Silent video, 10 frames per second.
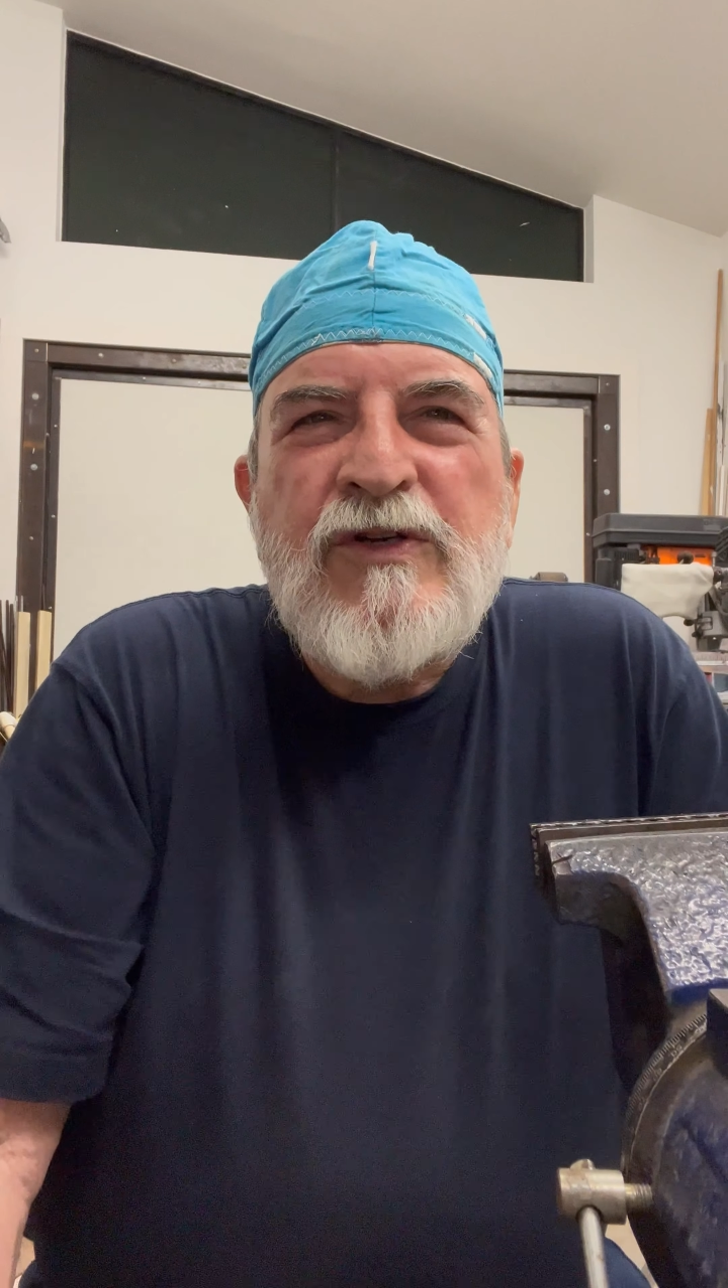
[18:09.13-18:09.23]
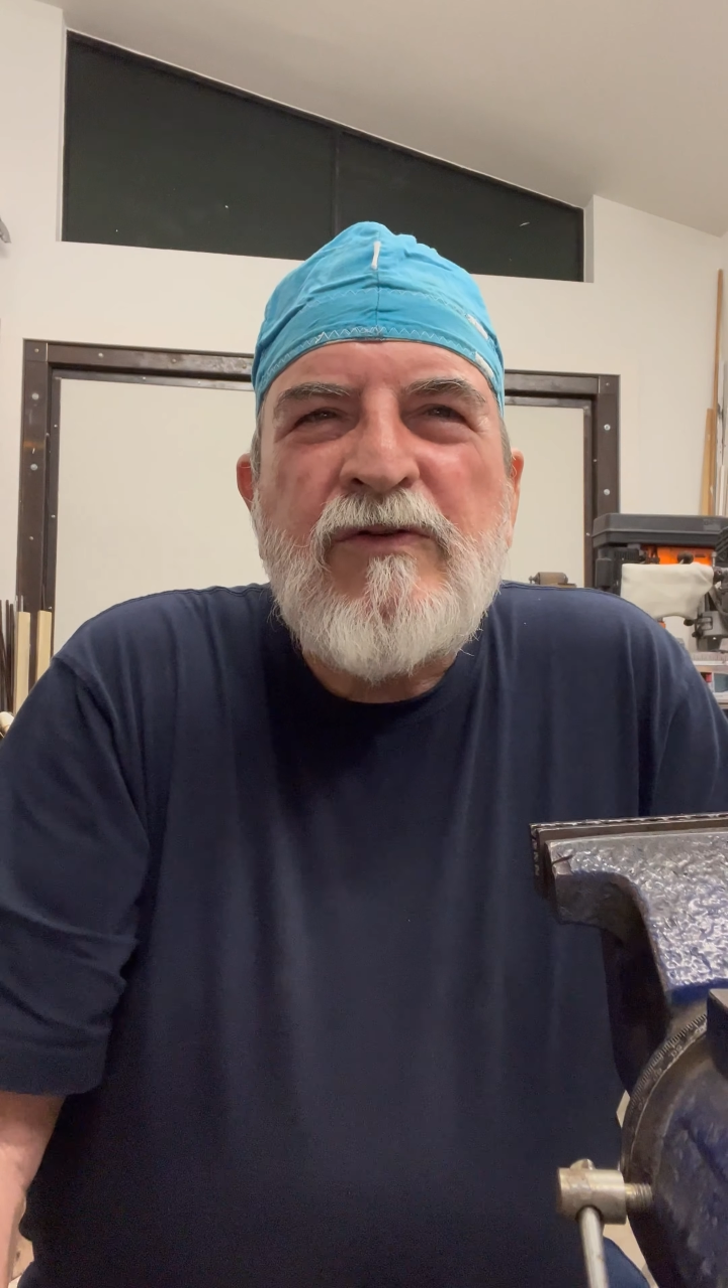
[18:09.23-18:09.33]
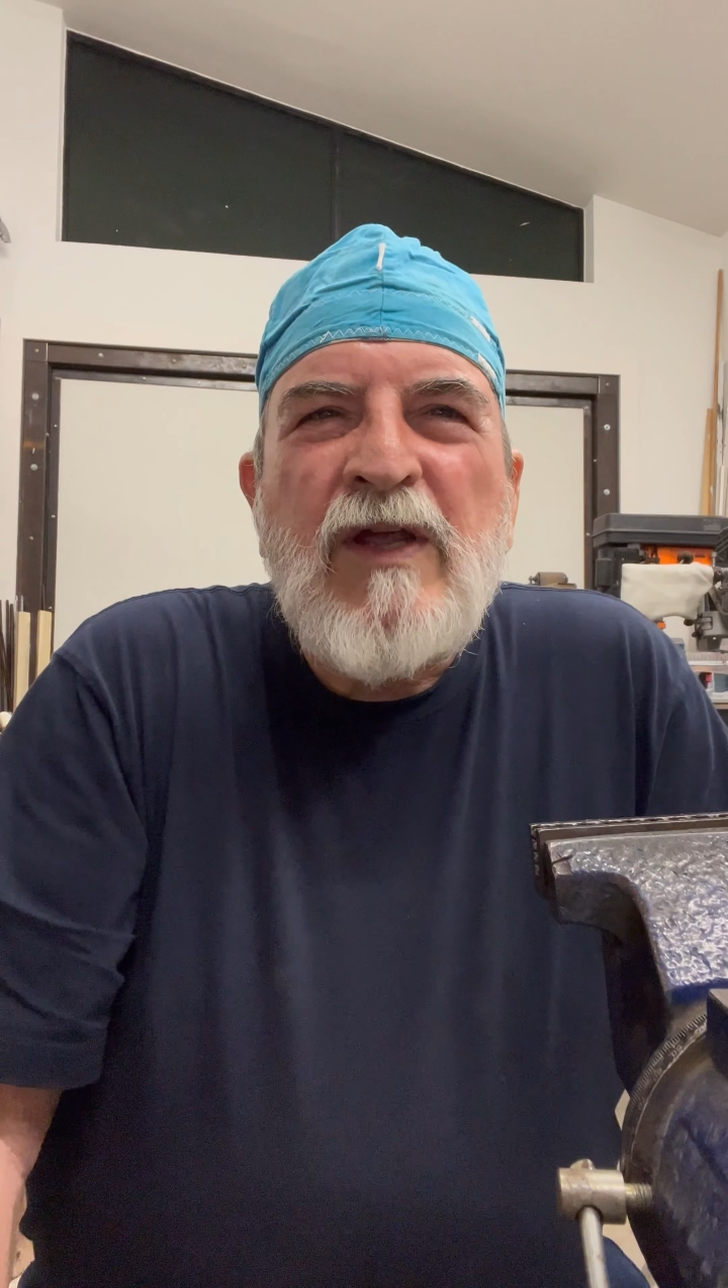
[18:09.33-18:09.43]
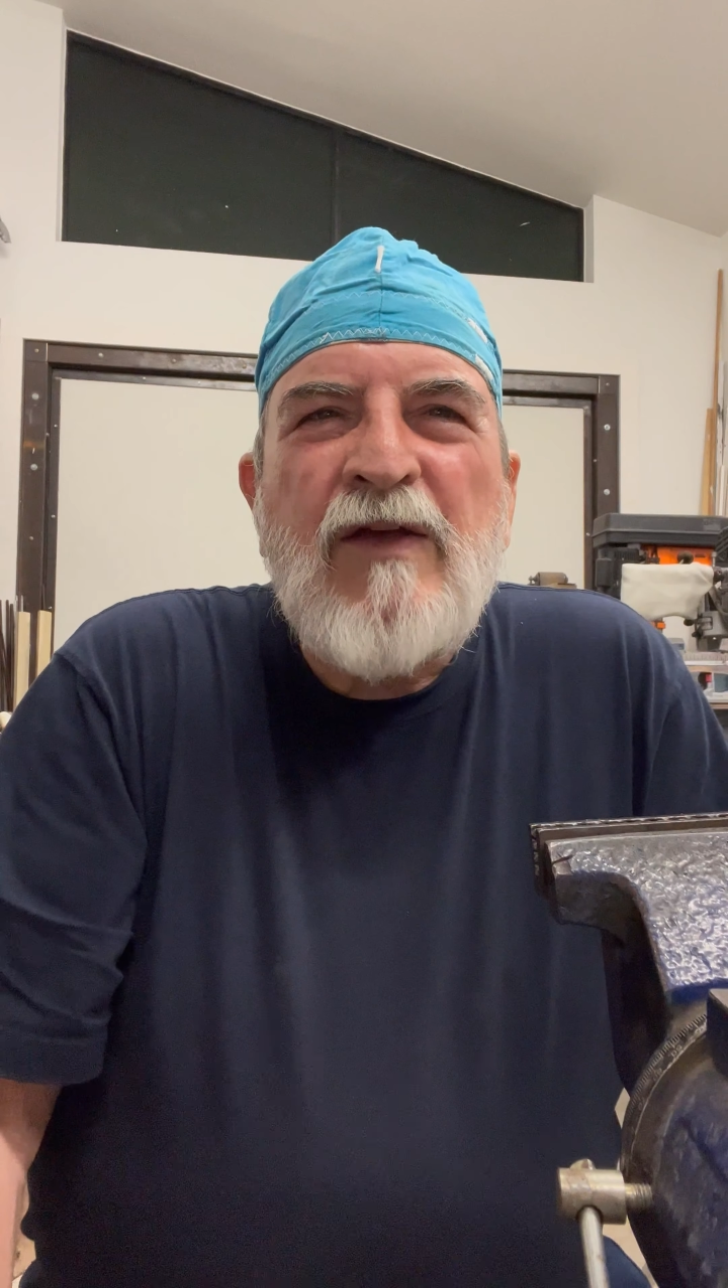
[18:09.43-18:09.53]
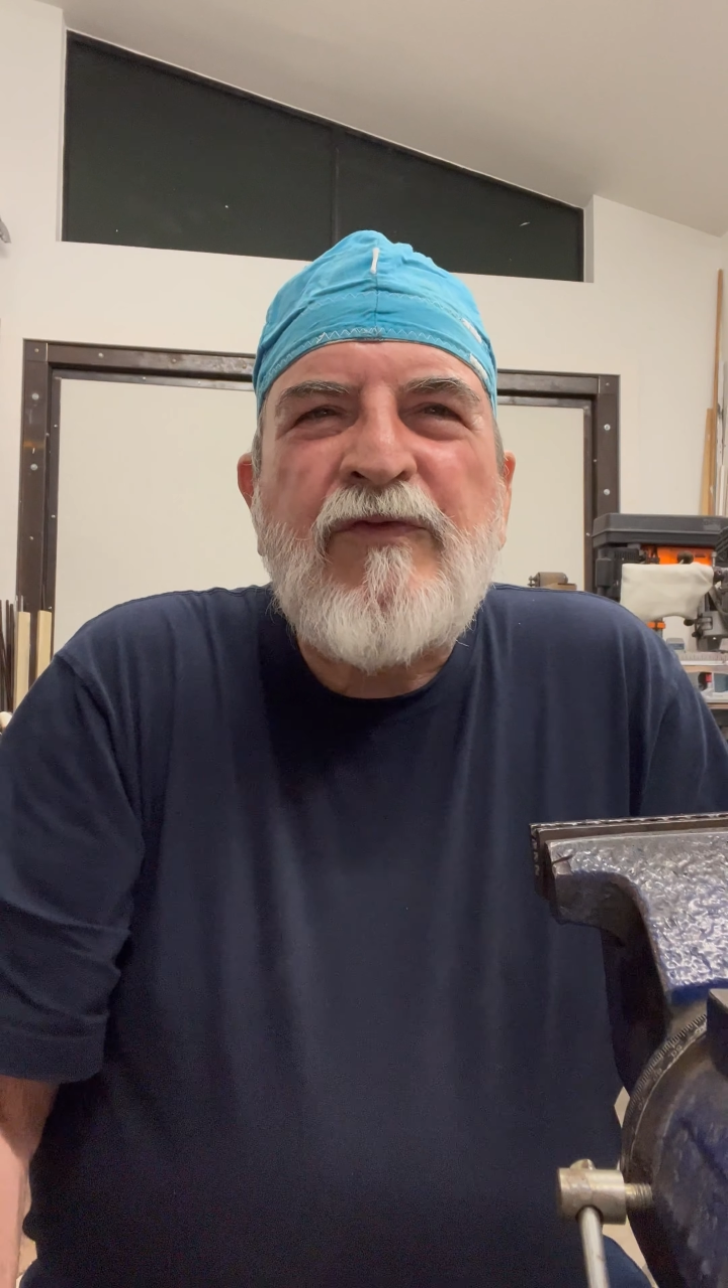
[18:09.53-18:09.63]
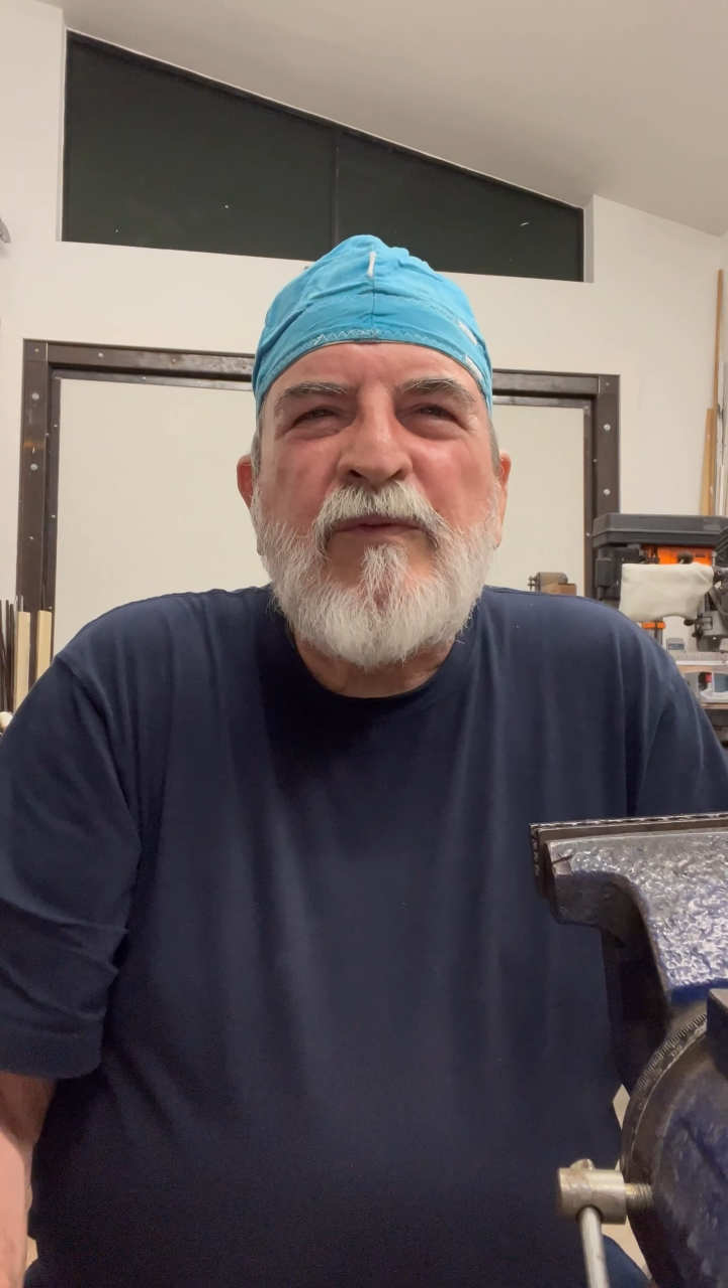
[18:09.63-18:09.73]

you have to